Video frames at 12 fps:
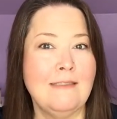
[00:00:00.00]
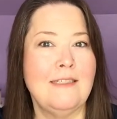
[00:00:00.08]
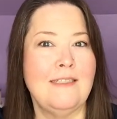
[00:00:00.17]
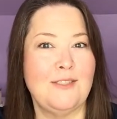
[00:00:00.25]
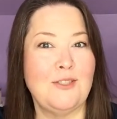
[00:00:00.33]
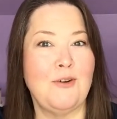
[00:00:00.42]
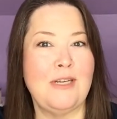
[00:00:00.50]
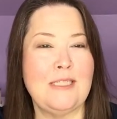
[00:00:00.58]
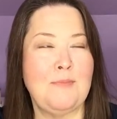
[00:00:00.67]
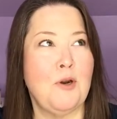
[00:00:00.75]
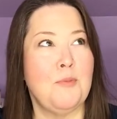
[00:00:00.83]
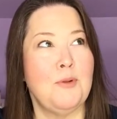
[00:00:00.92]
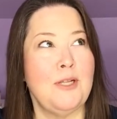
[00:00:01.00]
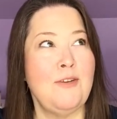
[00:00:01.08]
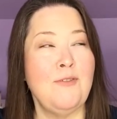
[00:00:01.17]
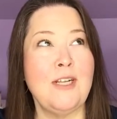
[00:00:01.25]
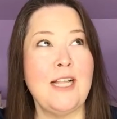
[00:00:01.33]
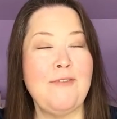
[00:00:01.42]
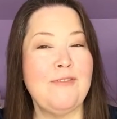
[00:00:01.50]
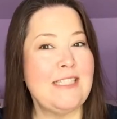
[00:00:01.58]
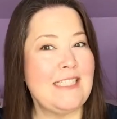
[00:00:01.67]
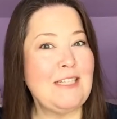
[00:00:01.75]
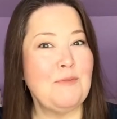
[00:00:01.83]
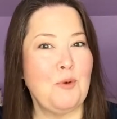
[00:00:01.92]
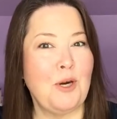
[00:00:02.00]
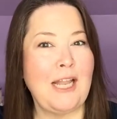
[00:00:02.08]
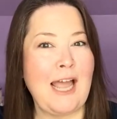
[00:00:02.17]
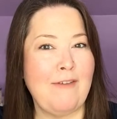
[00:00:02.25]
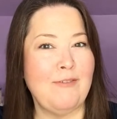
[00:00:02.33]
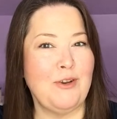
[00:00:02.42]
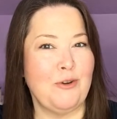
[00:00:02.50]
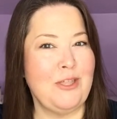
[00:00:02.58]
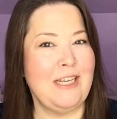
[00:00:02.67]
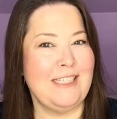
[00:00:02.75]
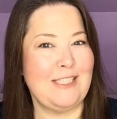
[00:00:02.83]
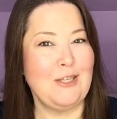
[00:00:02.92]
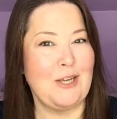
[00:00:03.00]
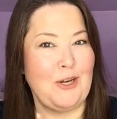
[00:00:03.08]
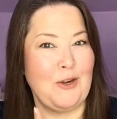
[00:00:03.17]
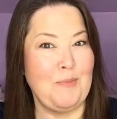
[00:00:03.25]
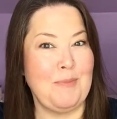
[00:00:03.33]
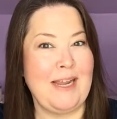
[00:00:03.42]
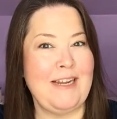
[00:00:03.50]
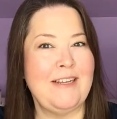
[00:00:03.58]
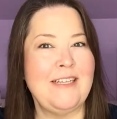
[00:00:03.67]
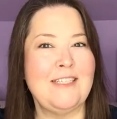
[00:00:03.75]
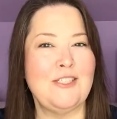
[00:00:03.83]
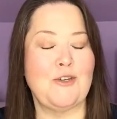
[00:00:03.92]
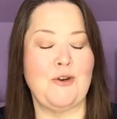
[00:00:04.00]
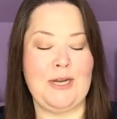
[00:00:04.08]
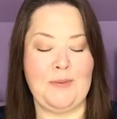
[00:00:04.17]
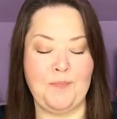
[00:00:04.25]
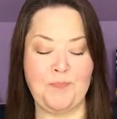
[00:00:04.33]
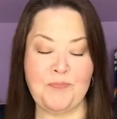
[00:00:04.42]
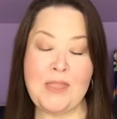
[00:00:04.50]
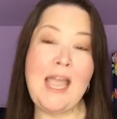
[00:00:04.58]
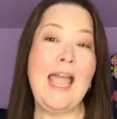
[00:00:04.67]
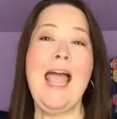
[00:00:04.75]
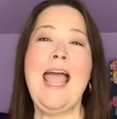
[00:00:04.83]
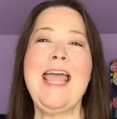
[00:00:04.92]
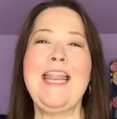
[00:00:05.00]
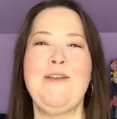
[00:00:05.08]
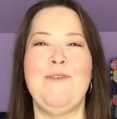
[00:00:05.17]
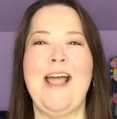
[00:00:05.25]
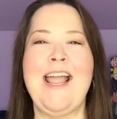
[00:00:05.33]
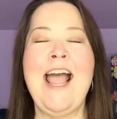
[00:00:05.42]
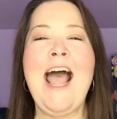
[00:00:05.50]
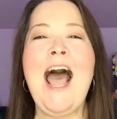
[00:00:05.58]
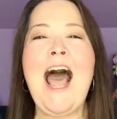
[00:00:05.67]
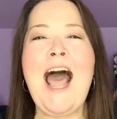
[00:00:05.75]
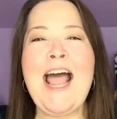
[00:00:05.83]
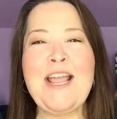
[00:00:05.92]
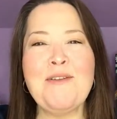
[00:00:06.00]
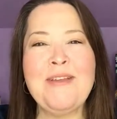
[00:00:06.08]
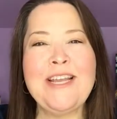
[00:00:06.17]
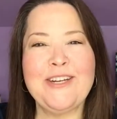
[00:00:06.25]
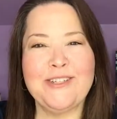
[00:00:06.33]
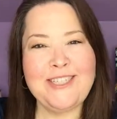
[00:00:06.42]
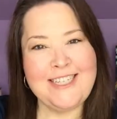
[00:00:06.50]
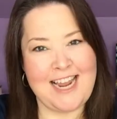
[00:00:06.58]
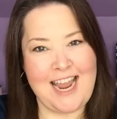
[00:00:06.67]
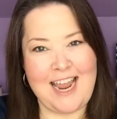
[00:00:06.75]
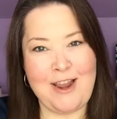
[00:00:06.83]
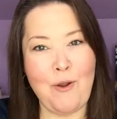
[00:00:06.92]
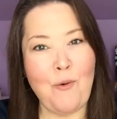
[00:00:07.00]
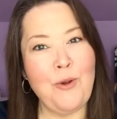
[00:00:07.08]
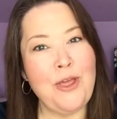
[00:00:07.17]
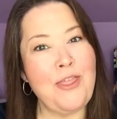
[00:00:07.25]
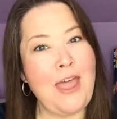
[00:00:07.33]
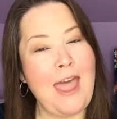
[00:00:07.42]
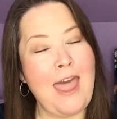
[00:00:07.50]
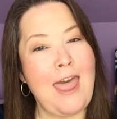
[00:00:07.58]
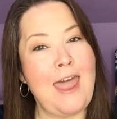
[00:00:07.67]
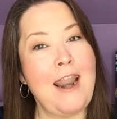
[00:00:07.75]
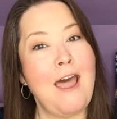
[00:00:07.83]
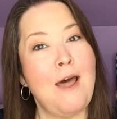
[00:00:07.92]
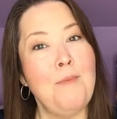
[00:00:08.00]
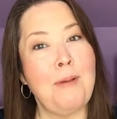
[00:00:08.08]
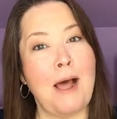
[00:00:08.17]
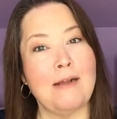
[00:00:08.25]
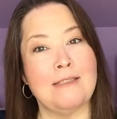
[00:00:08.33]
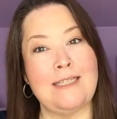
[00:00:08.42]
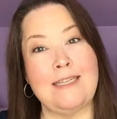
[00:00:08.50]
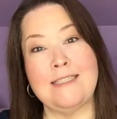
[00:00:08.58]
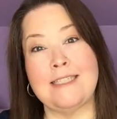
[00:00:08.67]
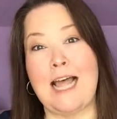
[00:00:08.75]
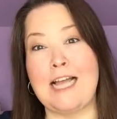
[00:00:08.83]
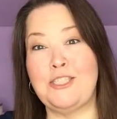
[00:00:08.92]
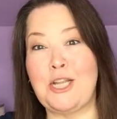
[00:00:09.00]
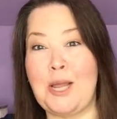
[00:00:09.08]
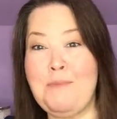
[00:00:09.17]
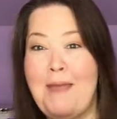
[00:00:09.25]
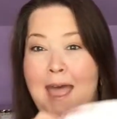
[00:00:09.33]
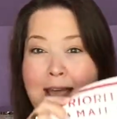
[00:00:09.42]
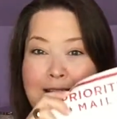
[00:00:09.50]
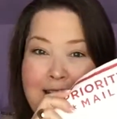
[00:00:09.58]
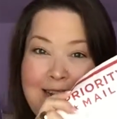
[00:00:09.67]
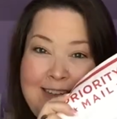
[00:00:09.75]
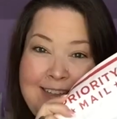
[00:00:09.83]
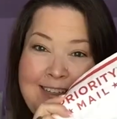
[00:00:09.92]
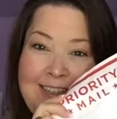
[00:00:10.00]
it's crazy purple. In real life, it's a little more lavender than it's looking on my screen. Anyway, I am here today with an unboxing slash unbagging.